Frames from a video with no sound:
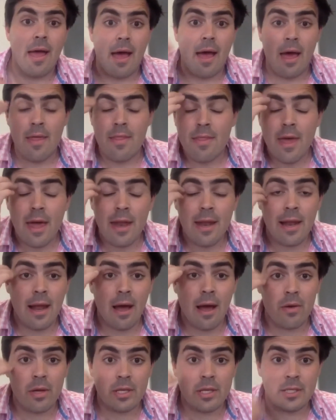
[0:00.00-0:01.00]
and then
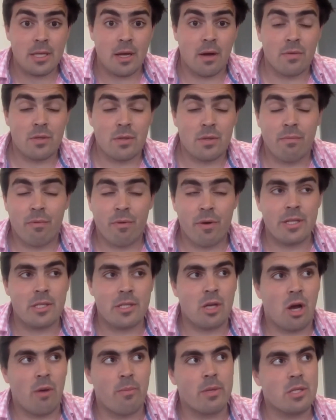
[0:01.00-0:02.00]
allow yourself some free
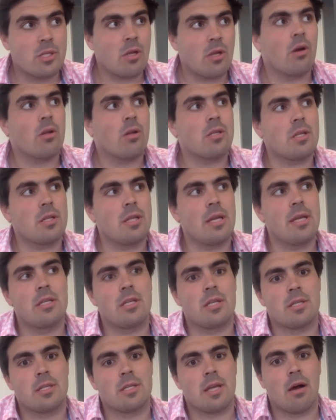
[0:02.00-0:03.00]
time and start to think to
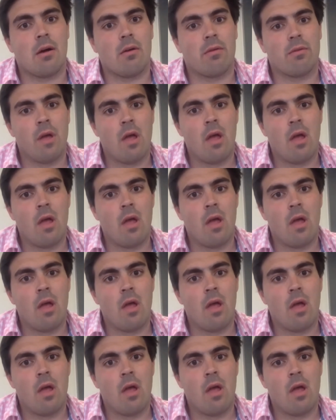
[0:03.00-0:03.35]
yourself,